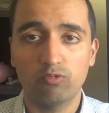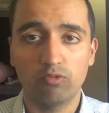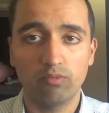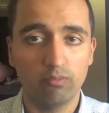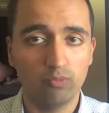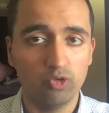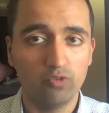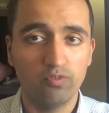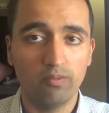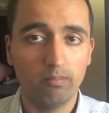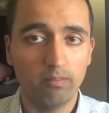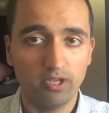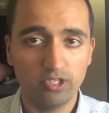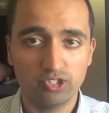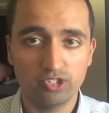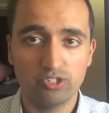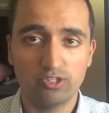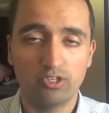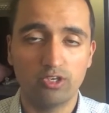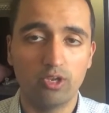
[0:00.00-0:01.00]
remove a
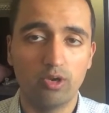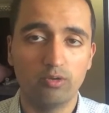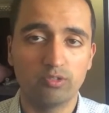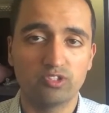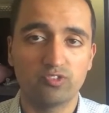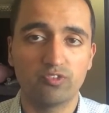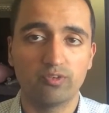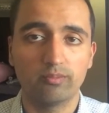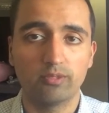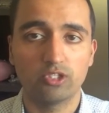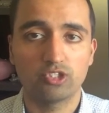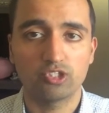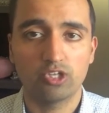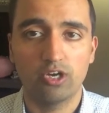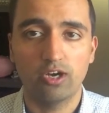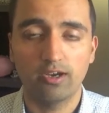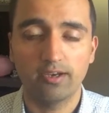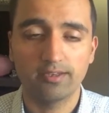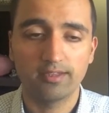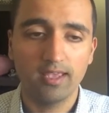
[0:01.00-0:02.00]
bunch of the notes from the
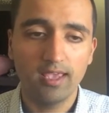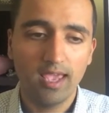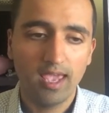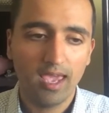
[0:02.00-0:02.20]
chart.